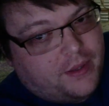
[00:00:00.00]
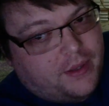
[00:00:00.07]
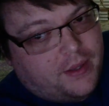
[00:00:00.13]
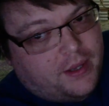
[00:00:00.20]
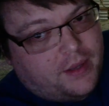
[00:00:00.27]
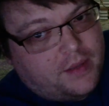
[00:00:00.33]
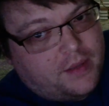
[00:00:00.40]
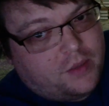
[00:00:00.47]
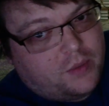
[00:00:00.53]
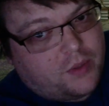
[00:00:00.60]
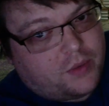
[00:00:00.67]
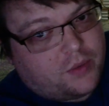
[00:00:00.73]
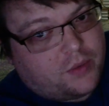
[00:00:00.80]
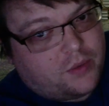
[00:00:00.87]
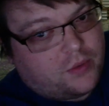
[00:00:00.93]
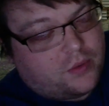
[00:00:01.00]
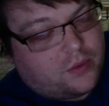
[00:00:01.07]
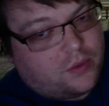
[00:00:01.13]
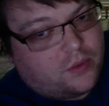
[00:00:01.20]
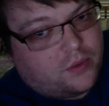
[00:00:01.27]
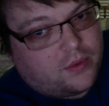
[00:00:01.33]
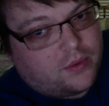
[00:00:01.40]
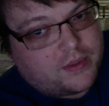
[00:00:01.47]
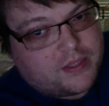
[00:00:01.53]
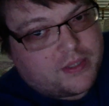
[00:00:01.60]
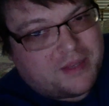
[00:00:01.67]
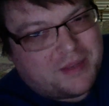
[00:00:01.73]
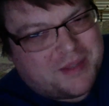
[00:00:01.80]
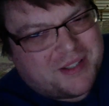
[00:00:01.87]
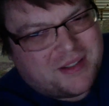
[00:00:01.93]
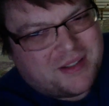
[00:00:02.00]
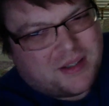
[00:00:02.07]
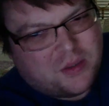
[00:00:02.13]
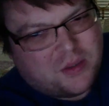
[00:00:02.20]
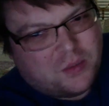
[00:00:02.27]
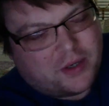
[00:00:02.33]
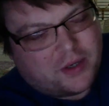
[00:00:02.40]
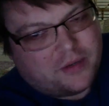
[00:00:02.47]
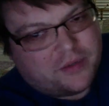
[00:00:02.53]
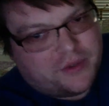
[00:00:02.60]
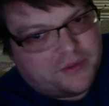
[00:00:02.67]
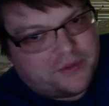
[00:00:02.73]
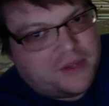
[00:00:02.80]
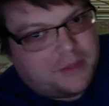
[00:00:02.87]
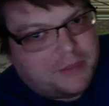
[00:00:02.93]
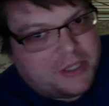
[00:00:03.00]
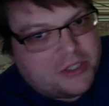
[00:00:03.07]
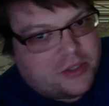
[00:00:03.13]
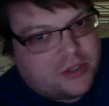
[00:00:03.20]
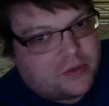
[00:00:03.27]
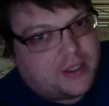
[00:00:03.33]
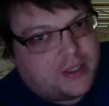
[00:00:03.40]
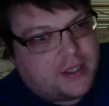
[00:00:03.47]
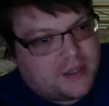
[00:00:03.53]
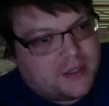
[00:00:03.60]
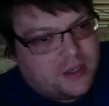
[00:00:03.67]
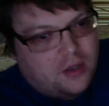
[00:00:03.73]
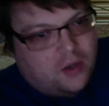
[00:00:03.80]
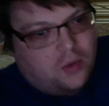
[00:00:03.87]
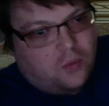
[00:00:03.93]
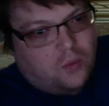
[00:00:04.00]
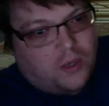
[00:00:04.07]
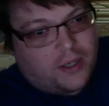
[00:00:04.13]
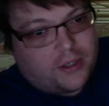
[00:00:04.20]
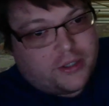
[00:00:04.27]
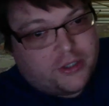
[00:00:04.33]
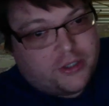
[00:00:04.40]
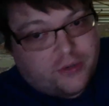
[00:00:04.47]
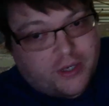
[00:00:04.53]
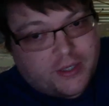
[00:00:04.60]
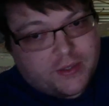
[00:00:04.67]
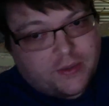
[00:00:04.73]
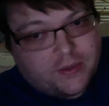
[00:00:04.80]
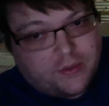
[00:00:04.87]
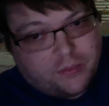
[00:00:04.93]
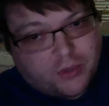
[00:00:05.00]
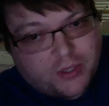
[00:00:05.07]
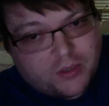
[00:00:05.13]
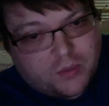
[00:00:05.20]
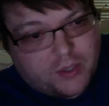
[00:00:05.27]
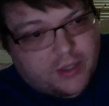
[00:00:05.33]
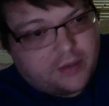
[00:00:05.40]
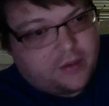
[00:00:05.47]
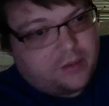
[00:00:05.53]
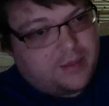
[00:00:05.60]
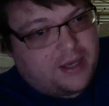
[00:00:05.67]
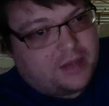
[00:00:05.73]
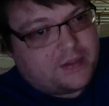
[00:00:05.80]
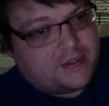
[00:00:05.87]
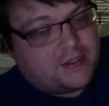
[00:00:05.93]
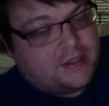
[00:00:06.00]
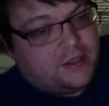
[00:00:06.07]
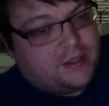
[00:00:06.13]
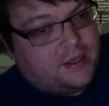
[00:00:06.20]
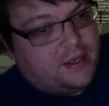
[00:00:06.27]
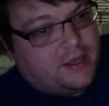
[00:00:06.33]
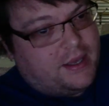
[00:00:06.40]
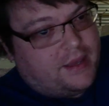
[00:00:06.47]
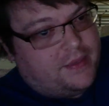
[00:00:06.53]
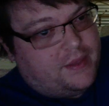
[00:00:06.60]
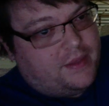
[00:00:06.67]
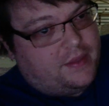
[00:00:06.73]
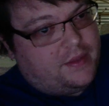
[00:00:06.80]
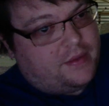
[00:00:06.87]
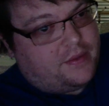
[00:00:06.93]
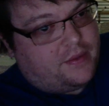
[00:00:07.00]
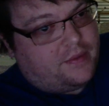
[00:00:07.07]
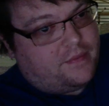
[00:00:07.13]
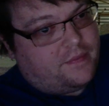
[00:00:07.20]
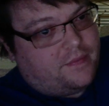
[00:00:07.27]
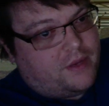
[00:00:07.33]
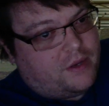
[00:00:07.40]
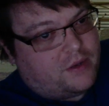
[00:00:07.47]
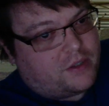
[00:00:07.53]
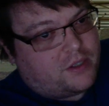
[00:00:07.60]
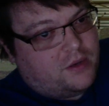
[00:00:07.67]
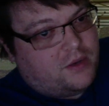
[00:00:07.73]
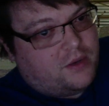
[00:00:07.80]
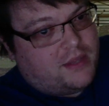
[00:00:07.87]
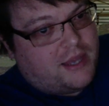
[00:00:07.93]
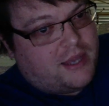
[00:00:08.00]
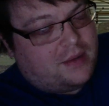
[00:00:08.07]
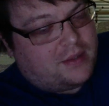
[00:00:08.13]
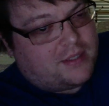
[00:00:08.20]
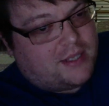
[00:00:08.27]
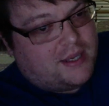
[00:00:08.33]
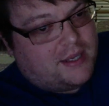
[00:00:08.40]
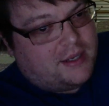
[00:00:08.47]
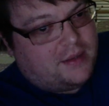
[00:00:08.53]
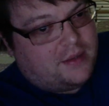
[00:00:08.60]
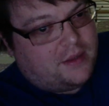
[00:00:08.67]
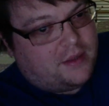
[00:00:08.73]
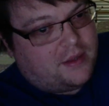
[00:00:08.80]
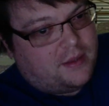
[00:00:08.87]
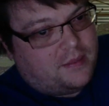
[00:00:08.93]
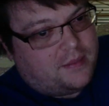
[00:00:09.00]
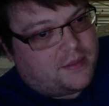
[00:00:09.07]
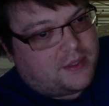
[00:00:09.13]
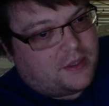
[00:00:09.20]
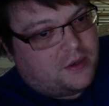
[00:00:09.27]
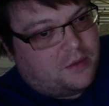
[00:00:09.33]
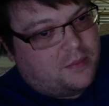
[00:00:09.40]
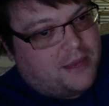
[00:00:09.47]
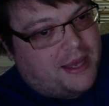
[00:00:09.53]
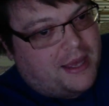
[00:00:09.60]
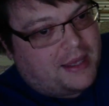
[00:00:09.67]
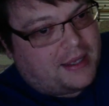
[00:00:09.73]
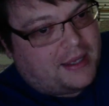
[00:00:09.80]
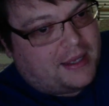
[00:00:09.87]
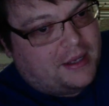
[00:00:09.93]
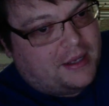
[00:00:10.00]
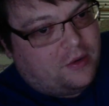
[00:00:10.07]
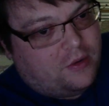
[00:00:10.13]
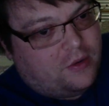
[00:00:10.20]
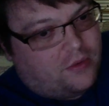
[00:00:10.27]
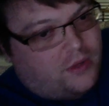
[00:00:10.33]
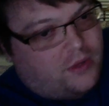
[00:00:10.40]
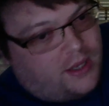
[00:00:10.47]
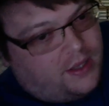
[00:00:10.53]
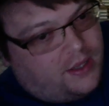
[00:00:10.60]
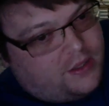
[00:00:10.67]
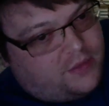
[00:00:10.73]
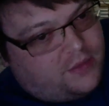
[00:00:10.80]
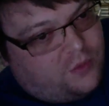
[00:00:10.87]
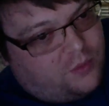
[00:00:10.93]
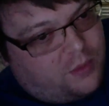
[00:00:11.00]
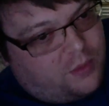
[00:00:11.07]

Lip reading: And then with, sometimes there's also water for the feet, but generally it's water to drink, so it brings water to their mouths. And then the fingers go on the outside and the thumbs go back and your hands form a